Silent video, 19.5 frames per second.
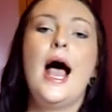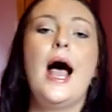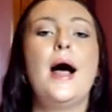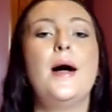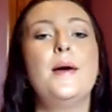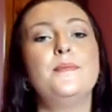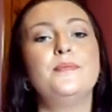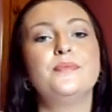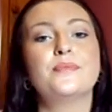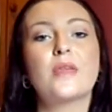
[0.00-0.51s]

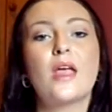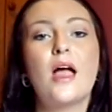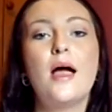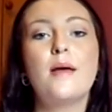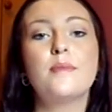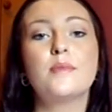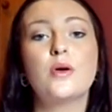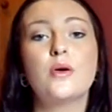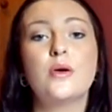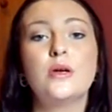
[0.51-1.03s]
Um,
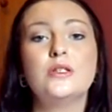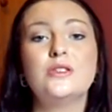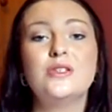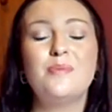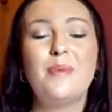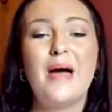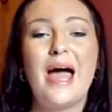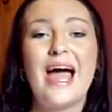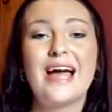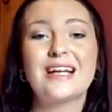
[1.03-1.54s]
I'm going to
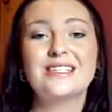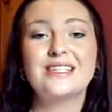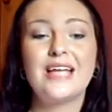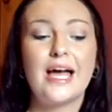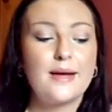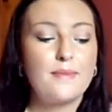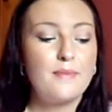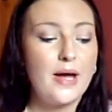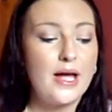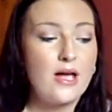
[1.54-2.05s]
pack
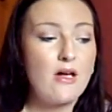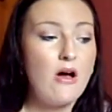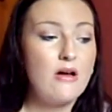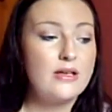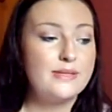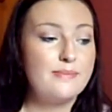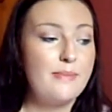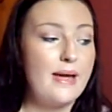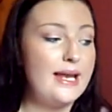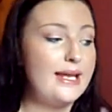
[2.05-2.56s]
like my
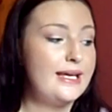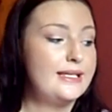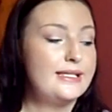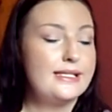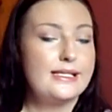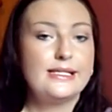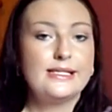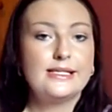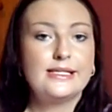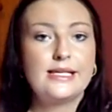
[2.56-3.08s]
cosmetics
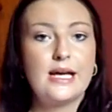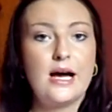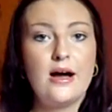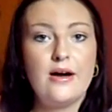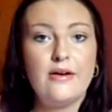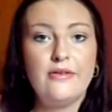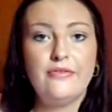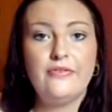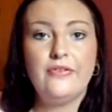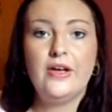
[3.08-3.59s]
and
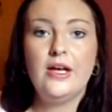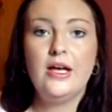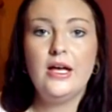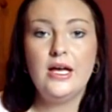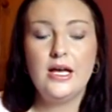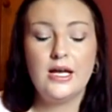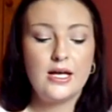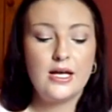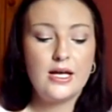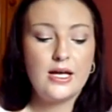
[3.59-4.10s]
stuff
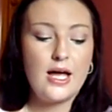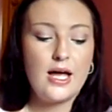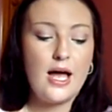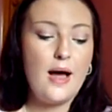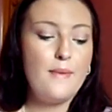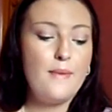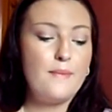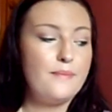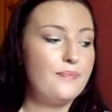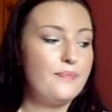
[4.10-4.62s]

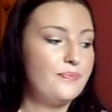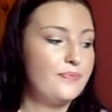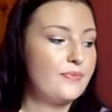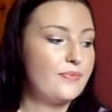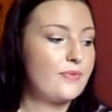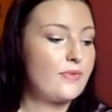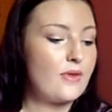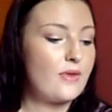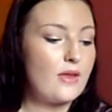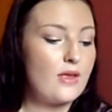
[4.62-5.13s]
um,
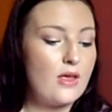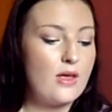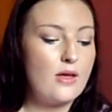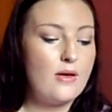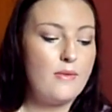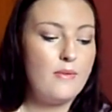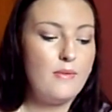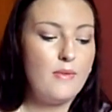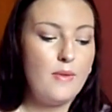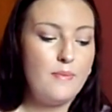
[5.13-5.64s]

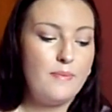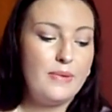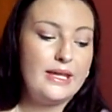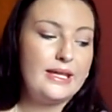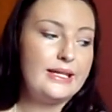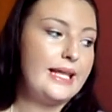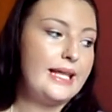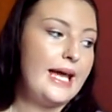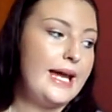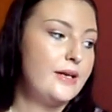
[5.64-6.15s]
a
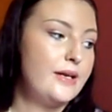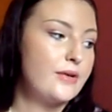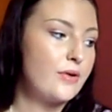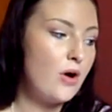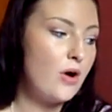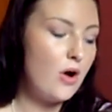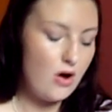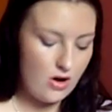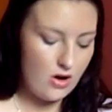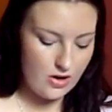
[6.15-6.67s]
bit later
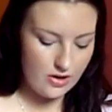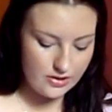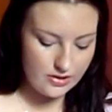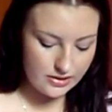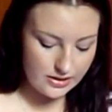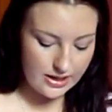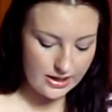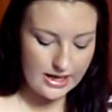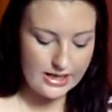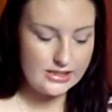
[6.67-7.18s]

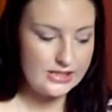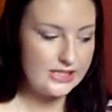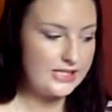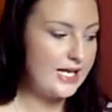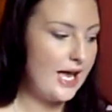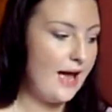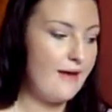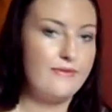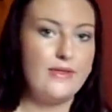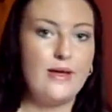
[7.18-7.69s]
on and just
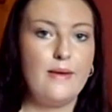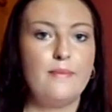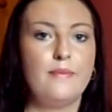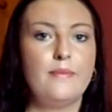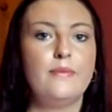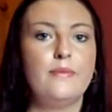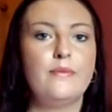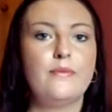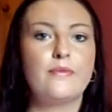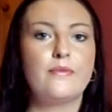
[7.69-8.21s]
have
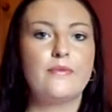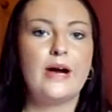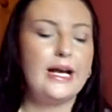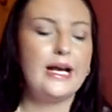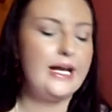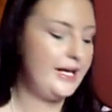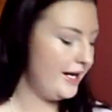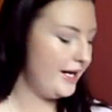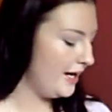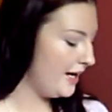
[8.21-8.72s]
them
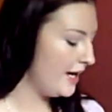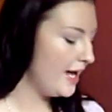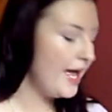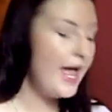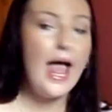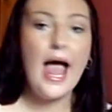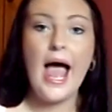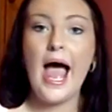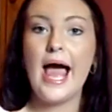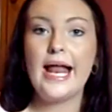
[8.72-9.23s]
ready
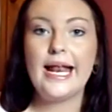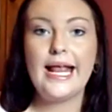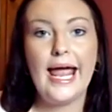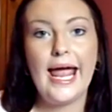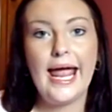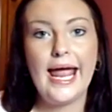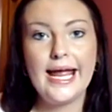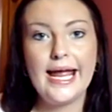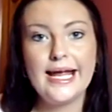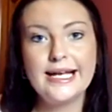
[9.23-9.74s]
at
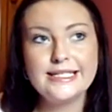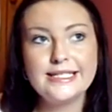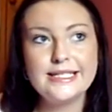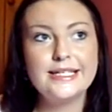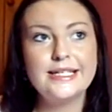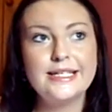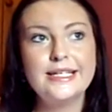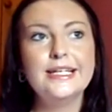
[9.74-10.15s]
hand.